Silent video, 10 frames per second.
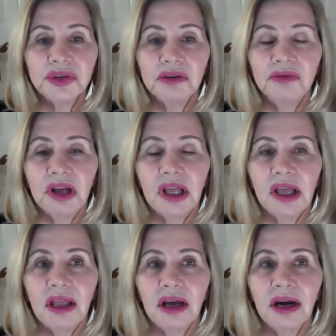of,
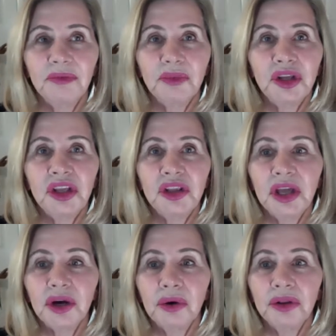
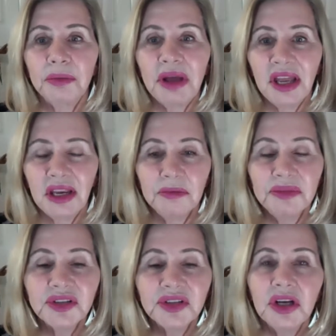they call them
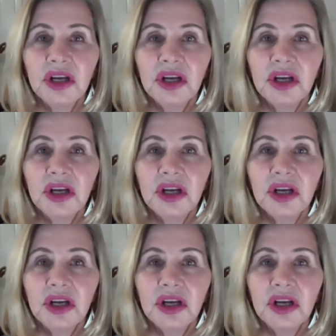aims.